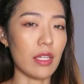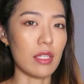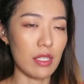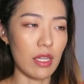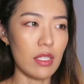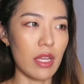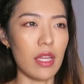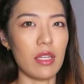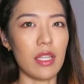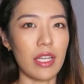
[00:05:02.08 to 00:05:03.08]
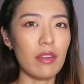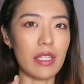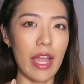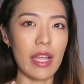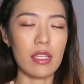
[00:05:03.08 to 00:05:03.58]
the scent and it kind of
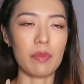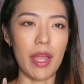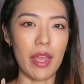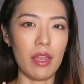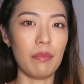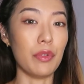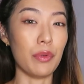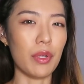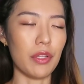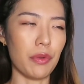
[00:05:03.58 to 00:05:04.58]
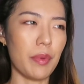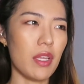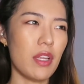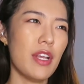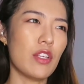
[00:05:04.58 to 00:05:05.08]
dyes my hand blue a little
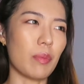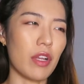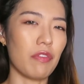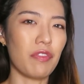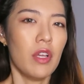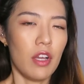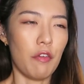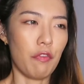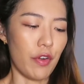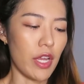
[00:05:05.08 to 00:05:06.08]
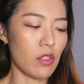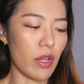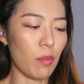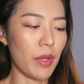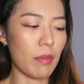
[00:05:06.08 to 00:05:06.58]
bit, so I'm kind of afraid. So I
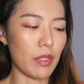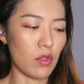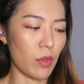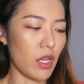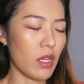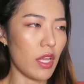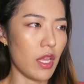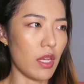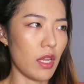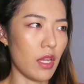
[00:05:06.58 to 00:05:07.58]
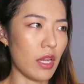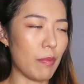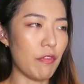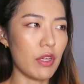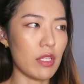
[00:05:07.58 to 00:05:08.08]
opened up this one and then I
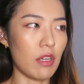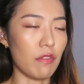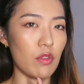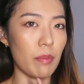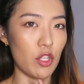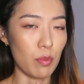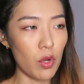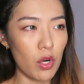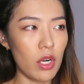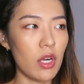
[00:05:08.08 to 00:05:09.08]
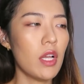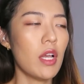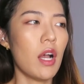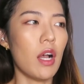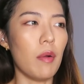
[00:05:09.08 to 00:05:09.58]
prefer the scent of this one much more.
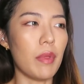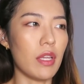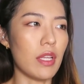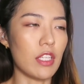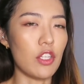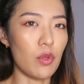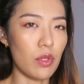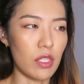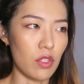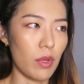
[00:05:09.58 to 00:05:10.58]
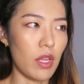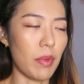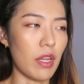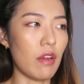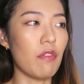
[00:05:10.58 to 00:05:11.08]
And then I started to use this one,
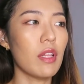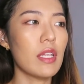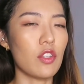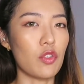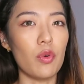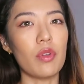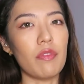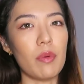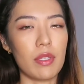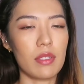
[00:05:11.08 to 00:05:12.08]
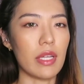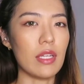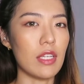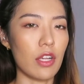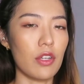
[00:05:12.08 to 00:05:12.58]
but then I realized the tone of it was slightly
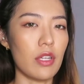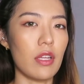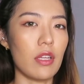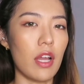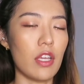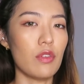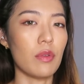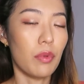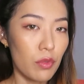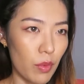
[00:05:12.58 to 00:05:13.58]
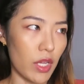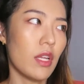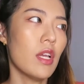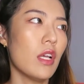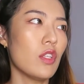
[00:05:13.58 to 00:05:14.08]
darker than I used the blue one.
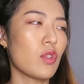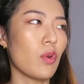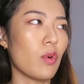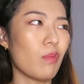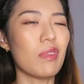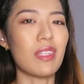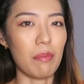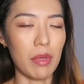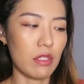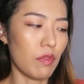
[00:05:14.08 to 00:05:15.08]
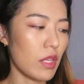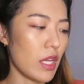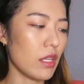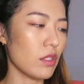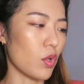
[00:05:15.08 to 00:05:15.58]
So it's like a mixed
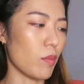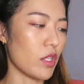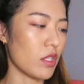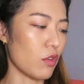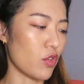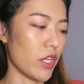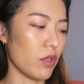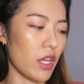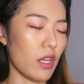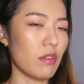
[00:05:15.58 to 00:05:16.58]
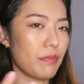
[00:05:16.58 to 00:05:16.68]
feeling. So I'm just now trying to get